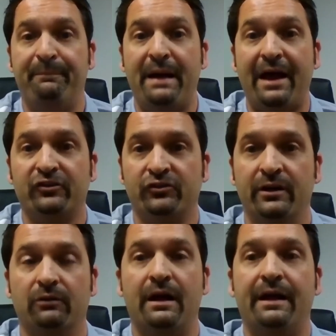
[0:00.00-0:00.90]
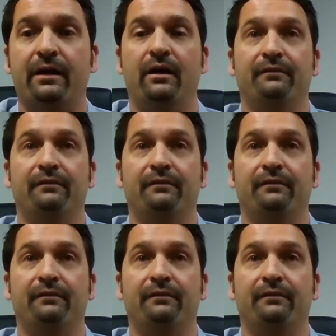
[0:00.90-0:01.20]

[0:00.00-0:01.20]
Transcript: passionate, right?